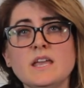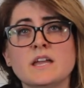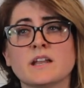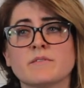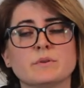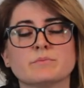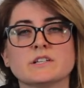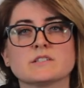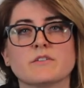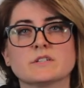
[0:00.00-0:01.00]
And I've been
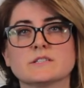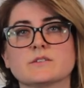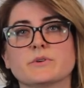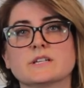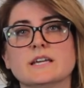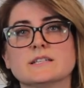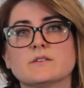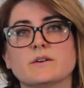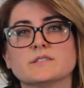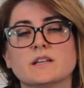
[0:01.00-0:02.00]
playing softball since I was a kid,
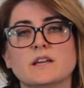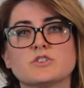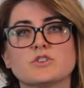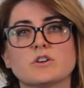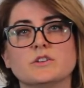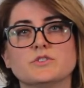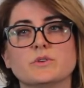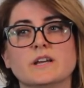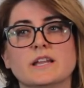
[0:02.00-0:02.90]
so I was like, yeah, sure, I'll do it.